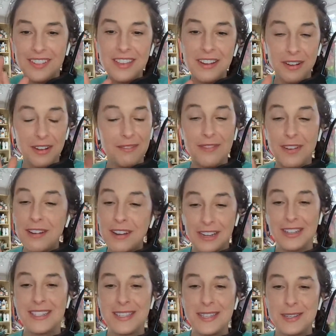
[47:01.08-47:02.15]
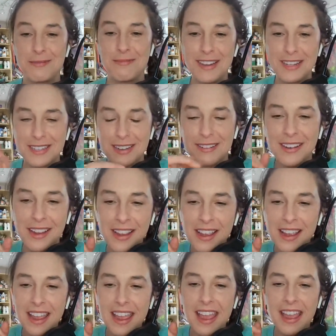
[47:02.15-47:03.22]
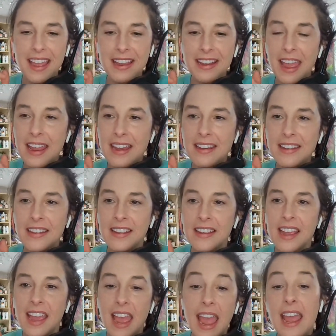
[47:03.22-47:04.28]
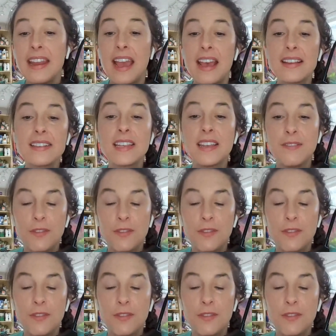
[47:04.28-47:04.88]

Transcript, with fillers: They're in a very good situation. And, and, and asking